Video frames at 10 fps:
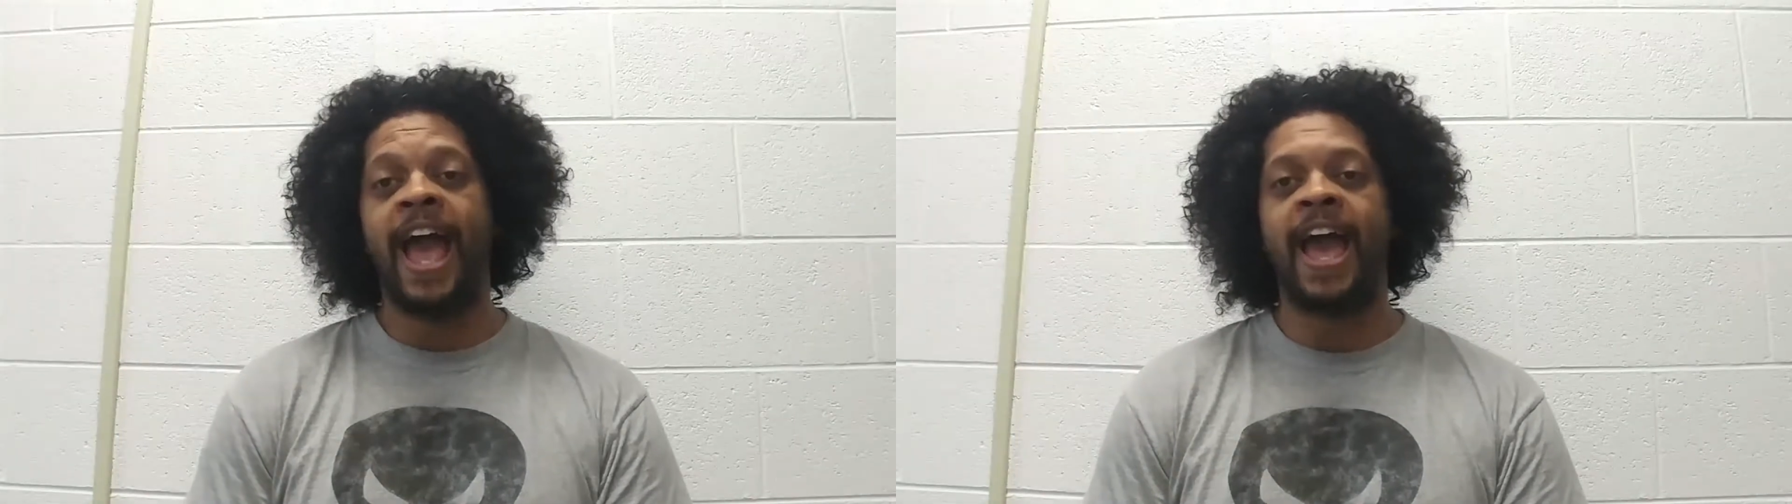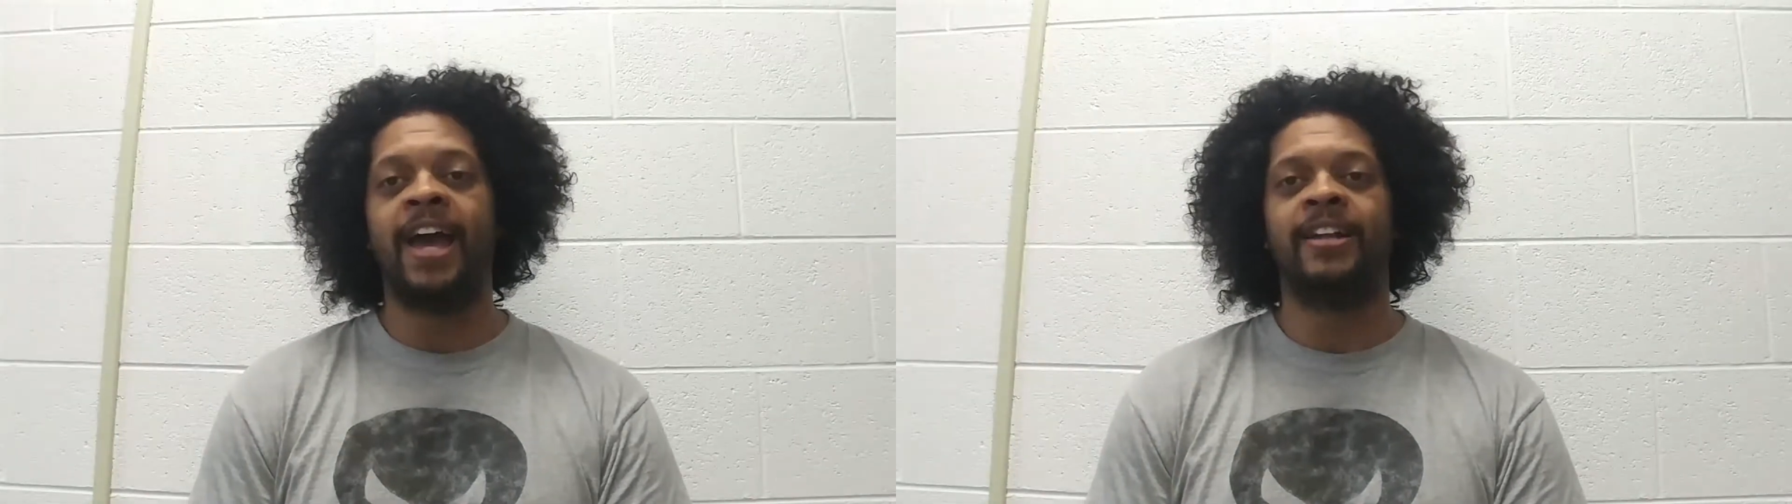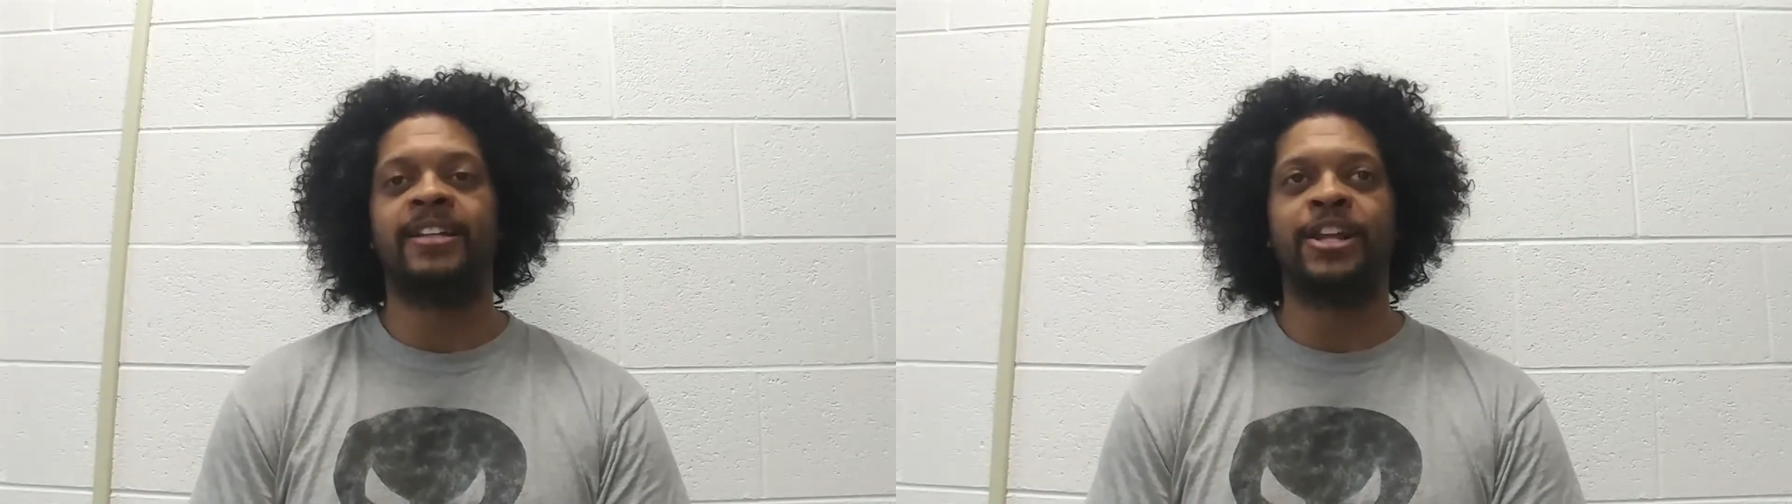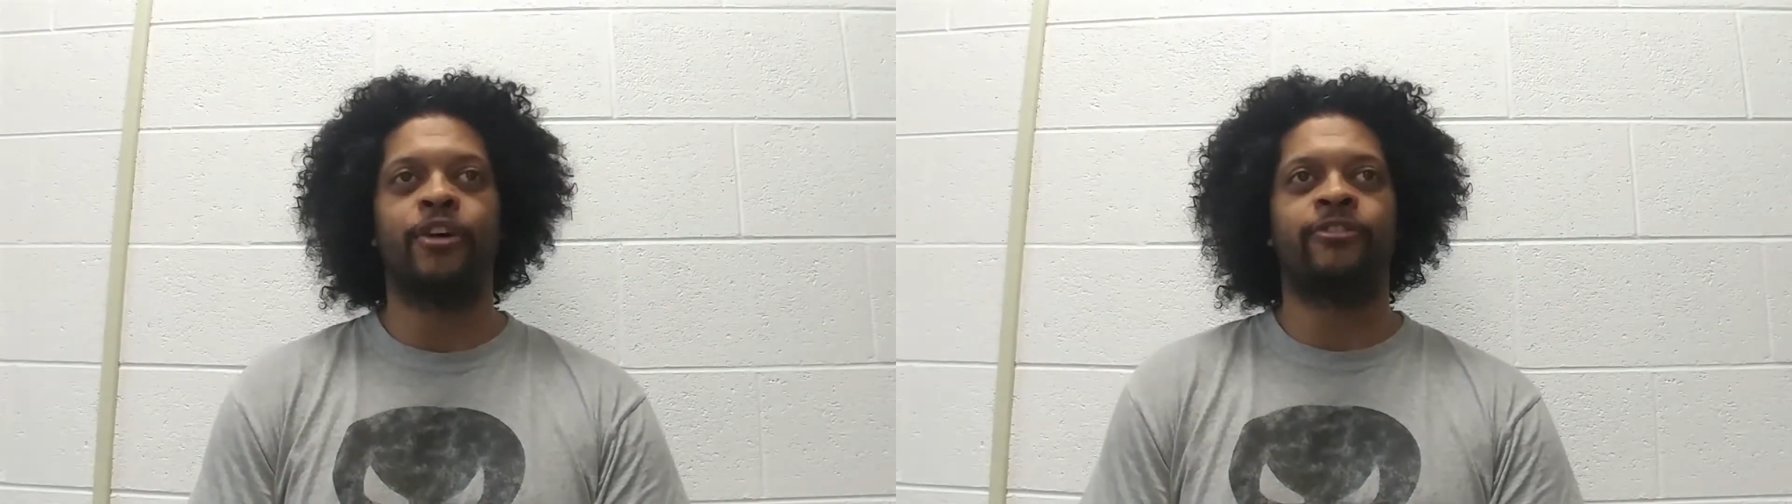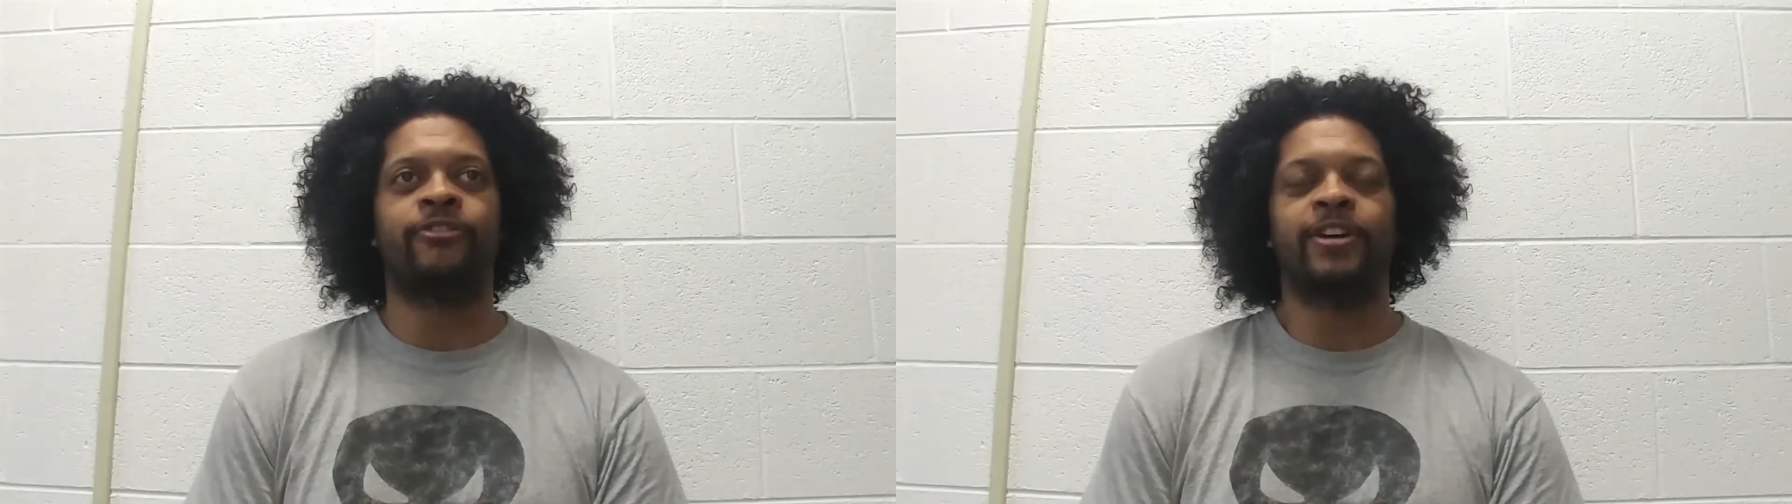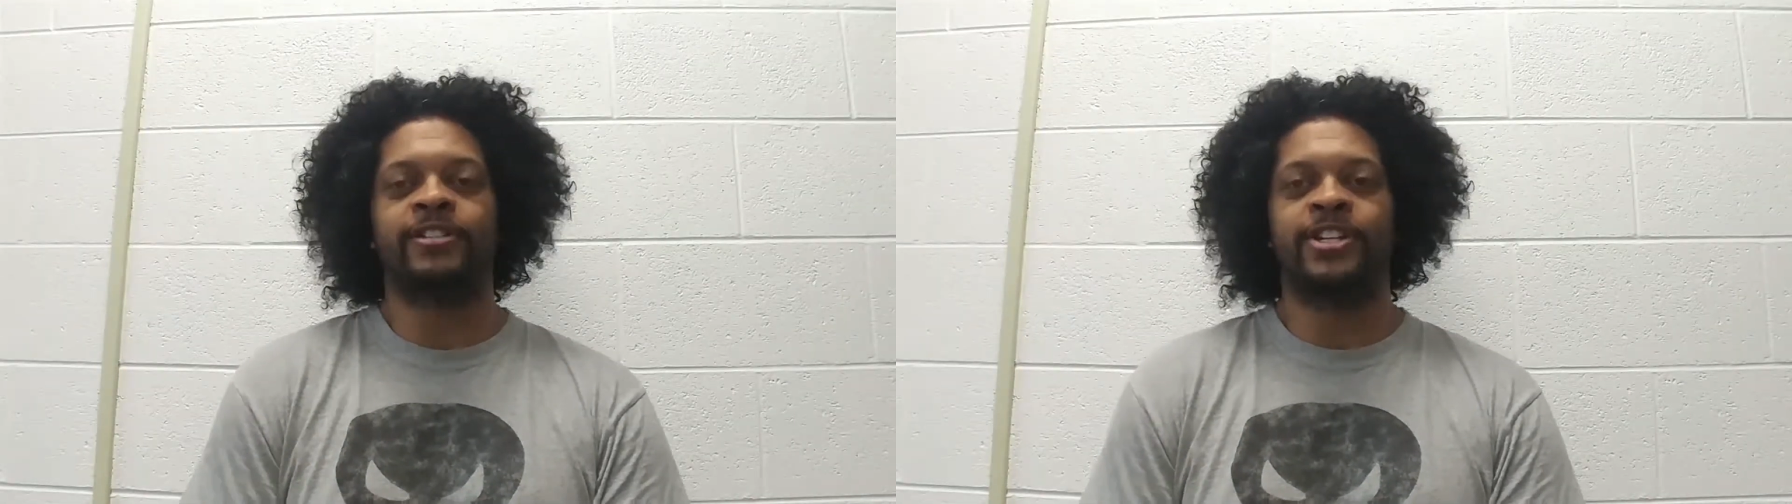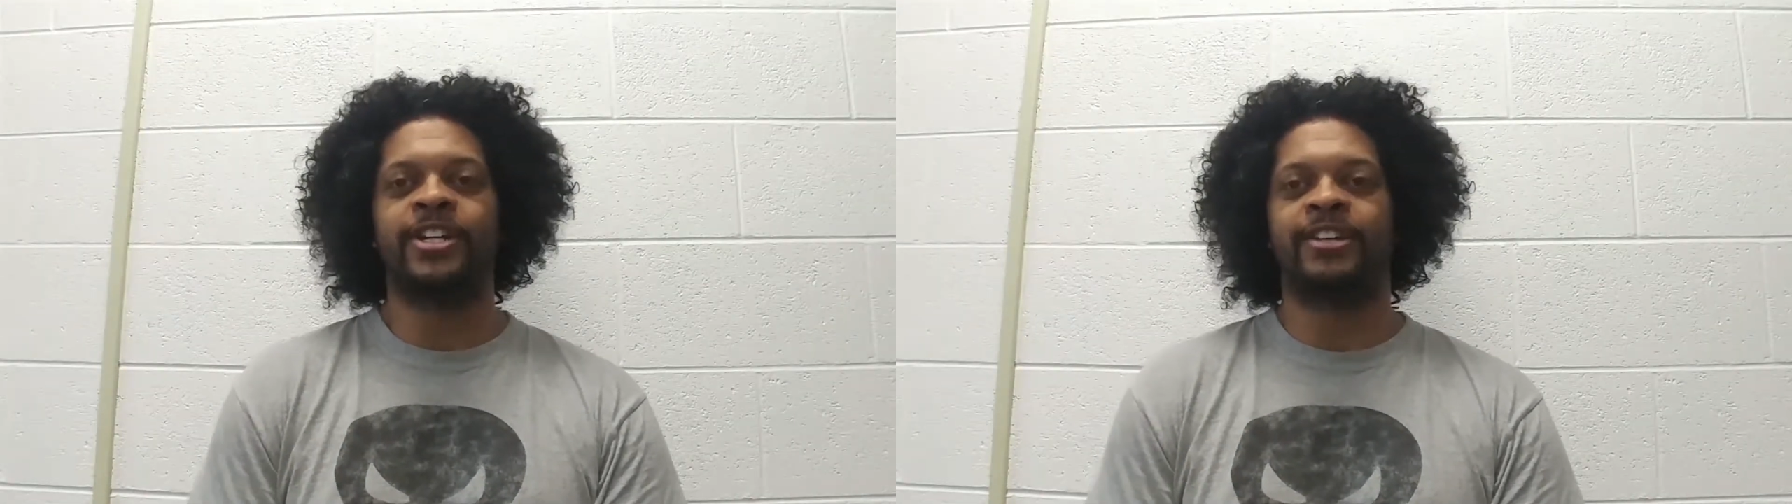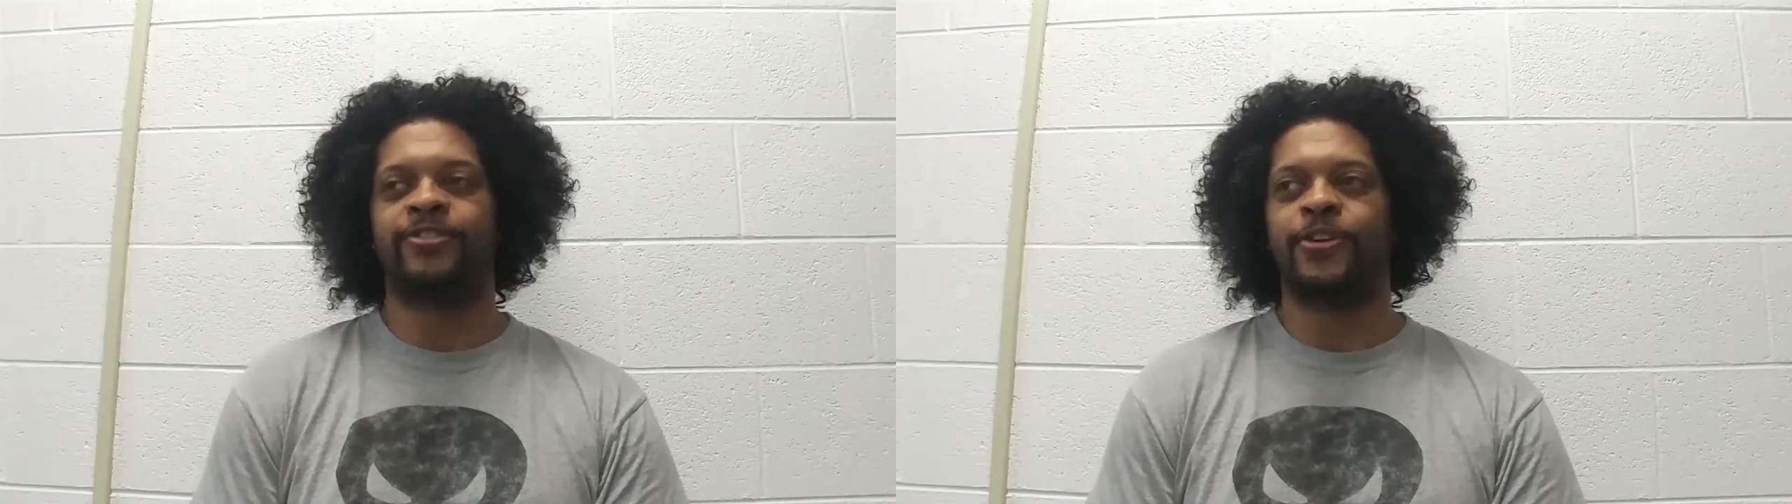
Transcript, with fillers: And, you know, it felt good.